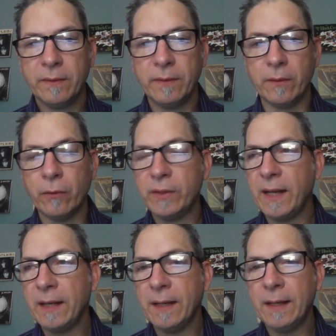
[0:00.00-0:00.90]

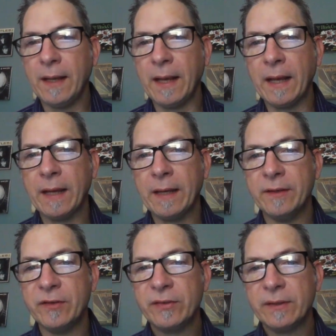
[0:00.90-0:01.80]
data
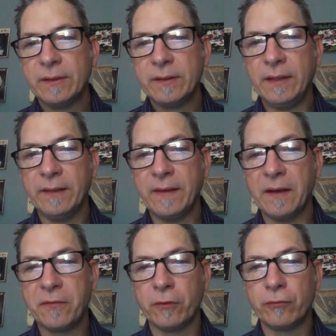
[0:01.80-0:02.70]
and get
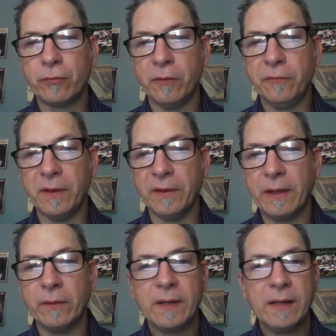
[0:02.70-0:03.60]
that first row filled
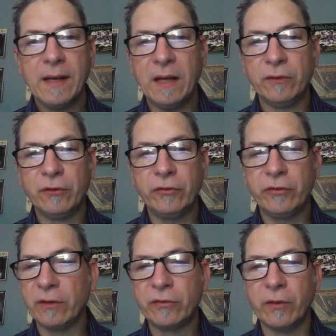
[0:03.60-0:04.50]
out, I'll just
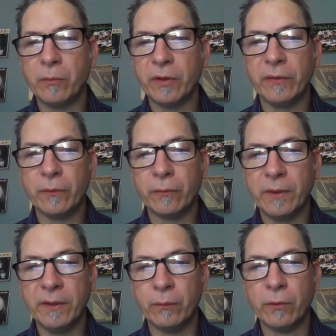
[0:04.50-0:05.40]
start somewhere in
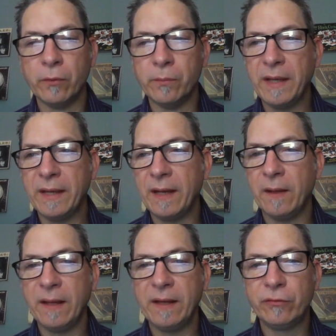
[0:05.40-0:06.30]
the room and
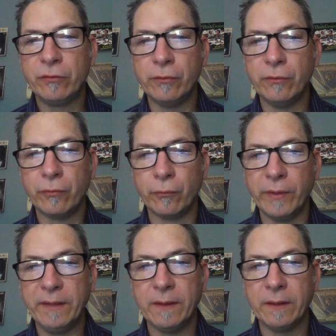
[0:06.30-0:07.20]
I'll have students
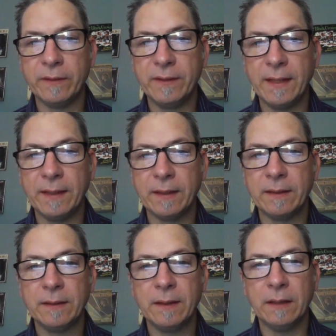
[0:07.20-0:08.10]
read their
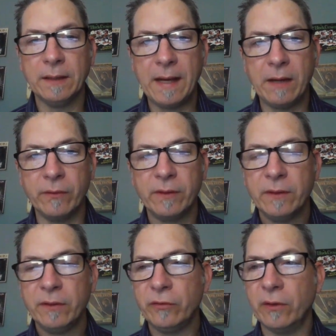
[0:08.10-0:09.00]
data aloud.
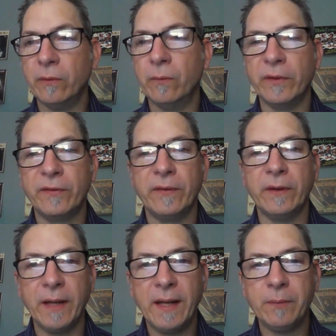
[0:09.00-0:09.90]
So what's
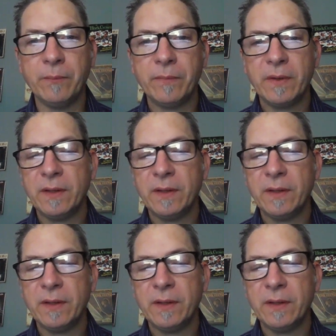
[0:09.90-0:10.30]
their name?